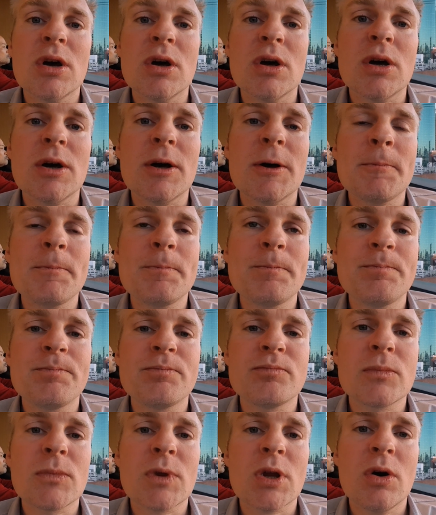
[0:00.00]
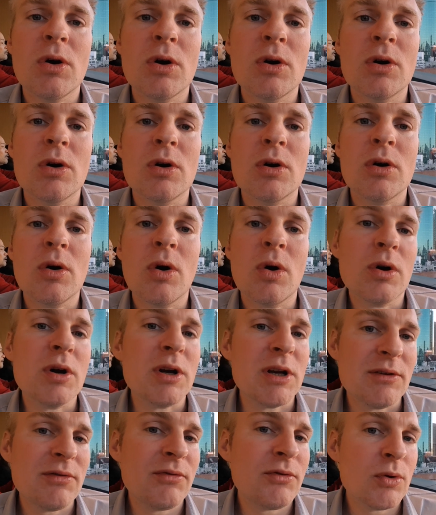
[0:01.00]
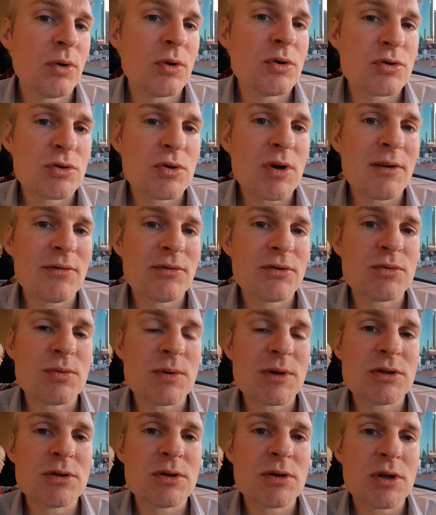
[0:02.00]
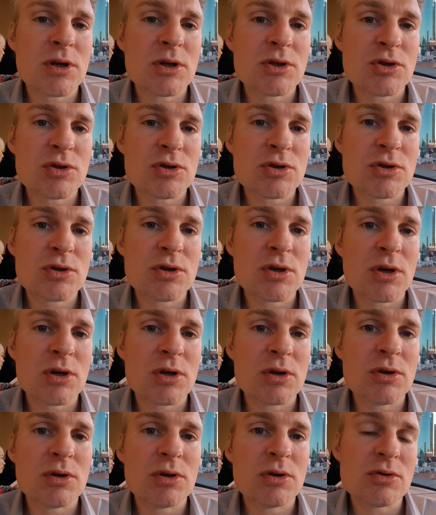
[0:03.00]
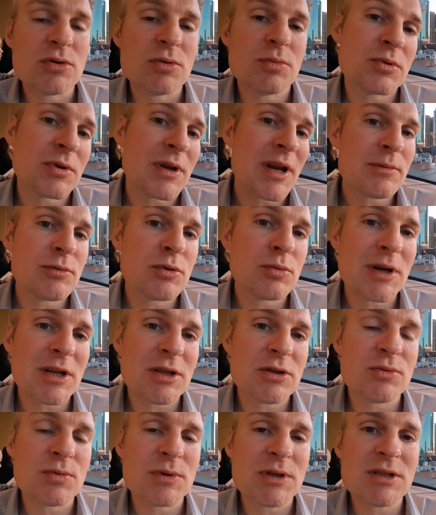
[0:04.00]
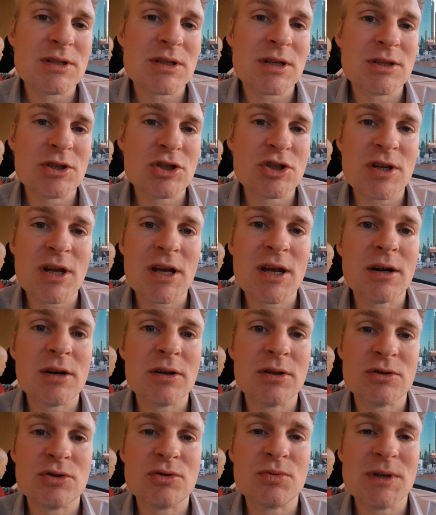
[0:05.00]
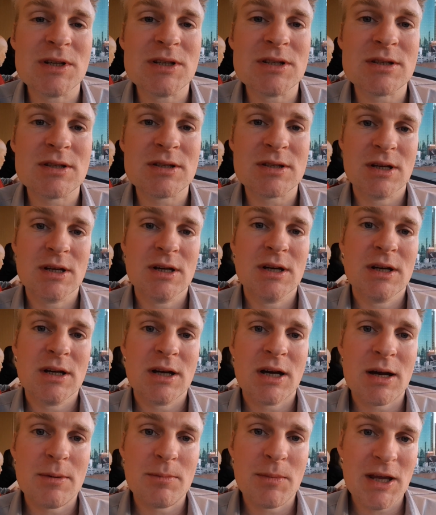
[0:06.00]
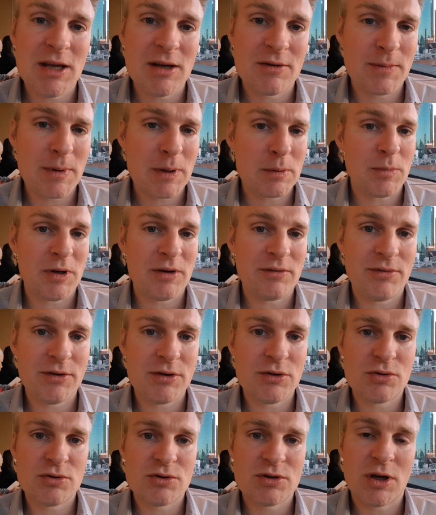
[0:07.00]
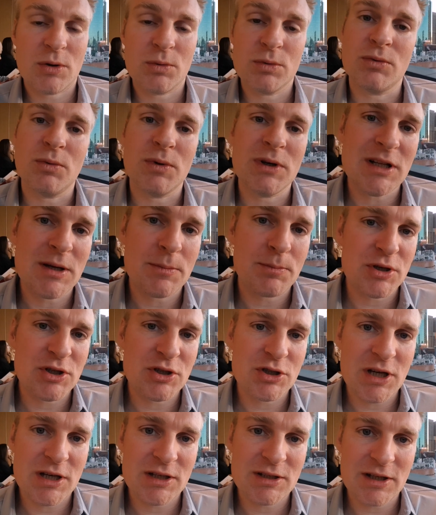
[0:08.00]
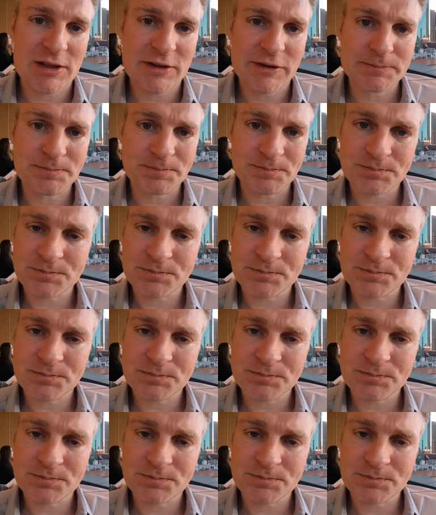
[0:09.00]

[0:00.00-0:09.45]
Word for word: um, uh, or if you also have Twitter uh, just uh, subscribe to my tweets and share the tweets I make about my videos I would really appreciate that